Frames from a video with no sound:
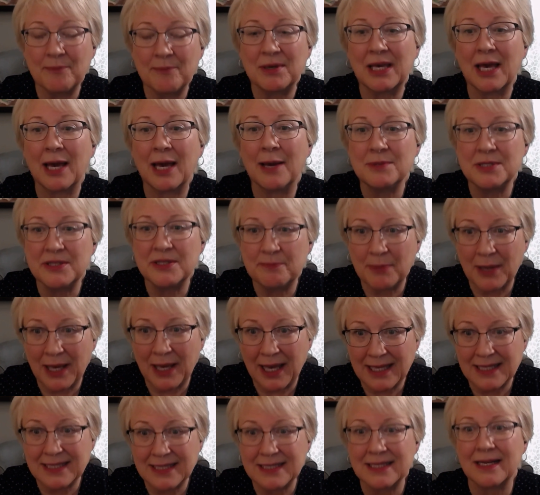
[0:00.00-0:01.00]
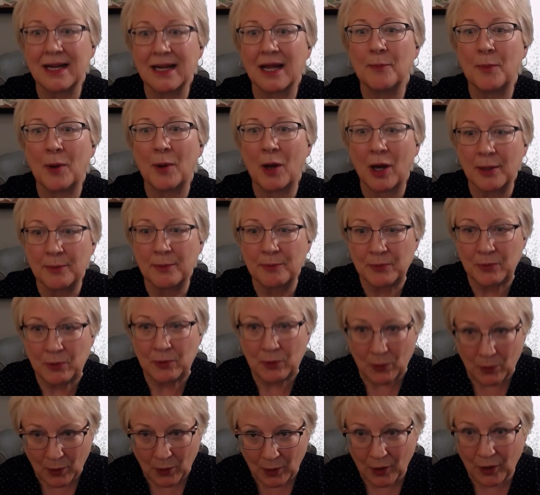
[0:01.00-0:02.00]
I become mm. dependent mm. upon
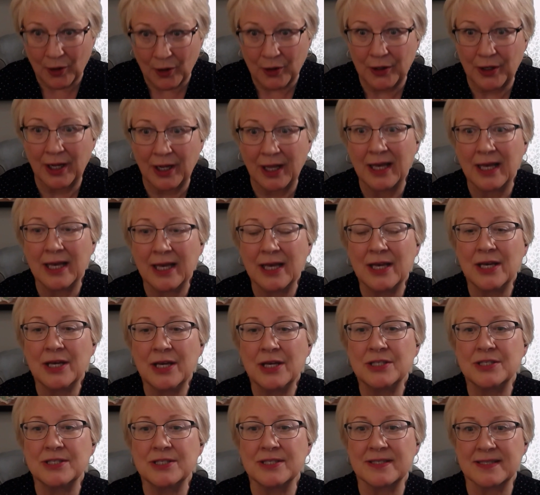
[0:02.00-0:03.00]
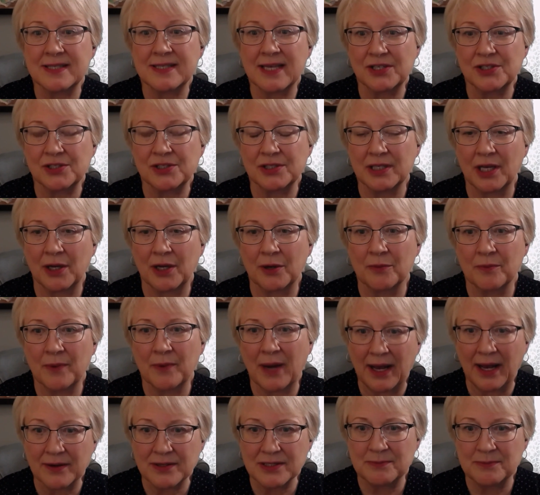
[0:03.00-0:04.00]
mm. porn to sexually
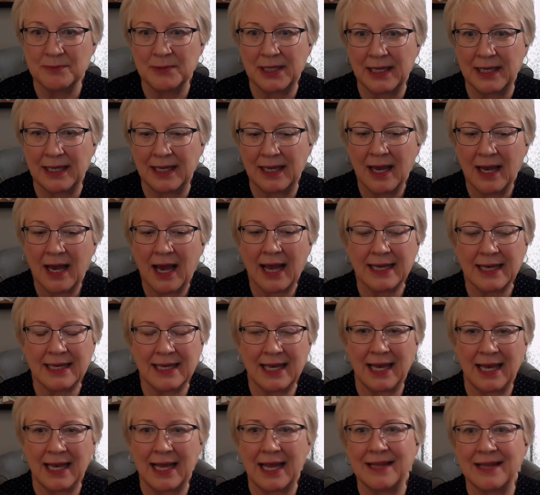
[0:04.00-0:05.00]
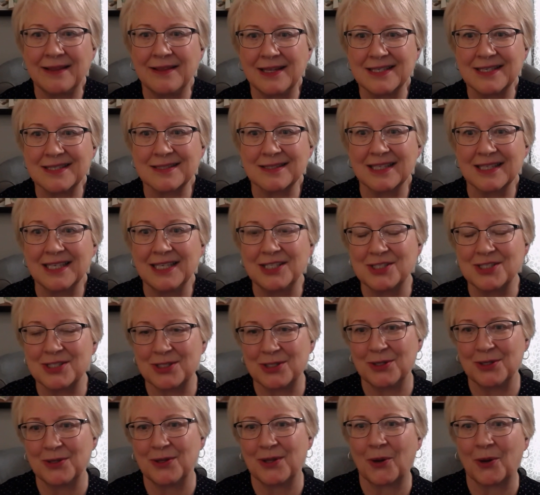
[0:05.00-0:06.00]
arouse me. I can't, and this
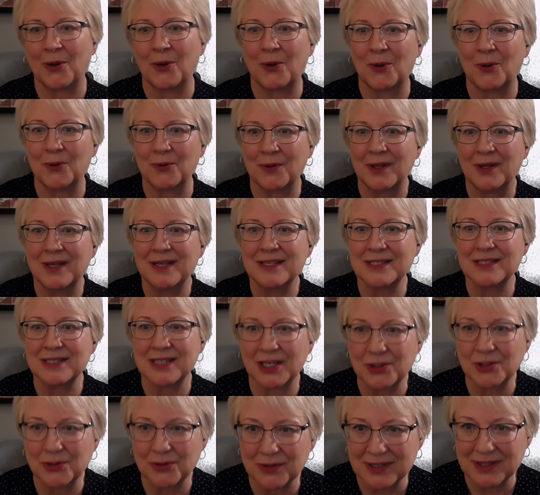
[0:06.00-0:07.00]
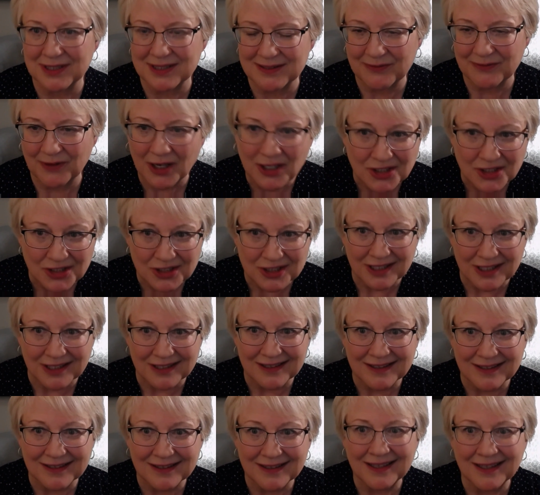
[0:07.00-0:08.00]
leads to the whole sexual
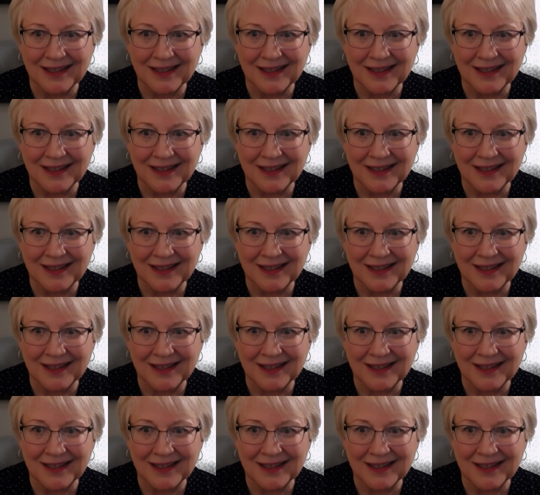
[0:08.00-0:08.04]
dysfunction.